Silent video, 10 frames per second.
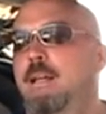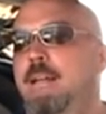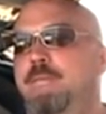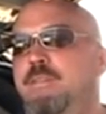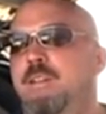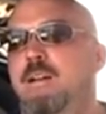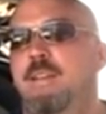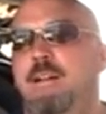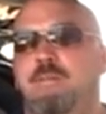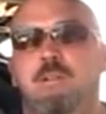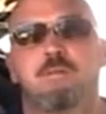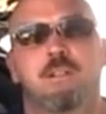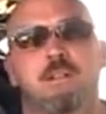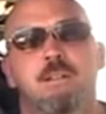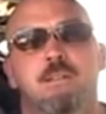If you feel that fuel
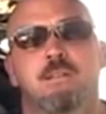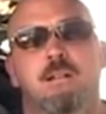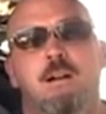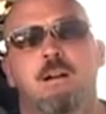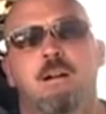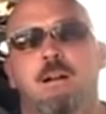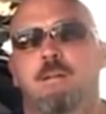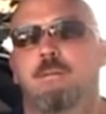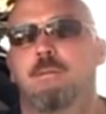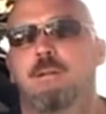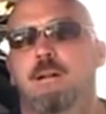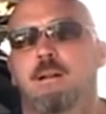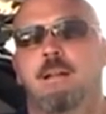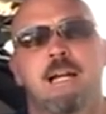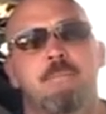filters are
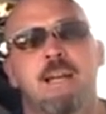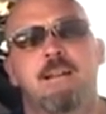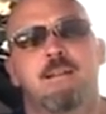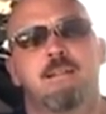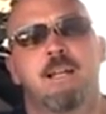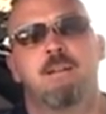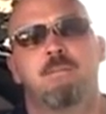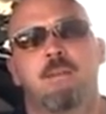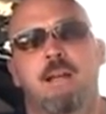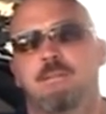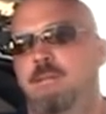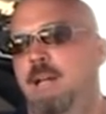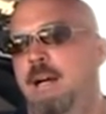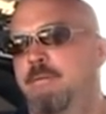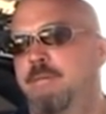not a maintenance item and do
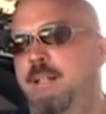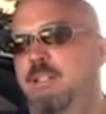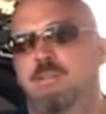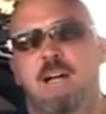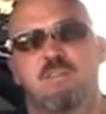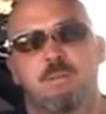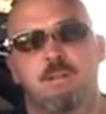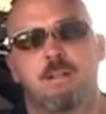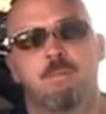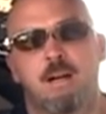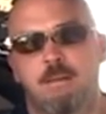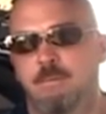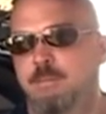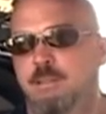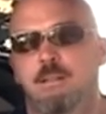not fix drivability
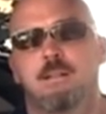problems,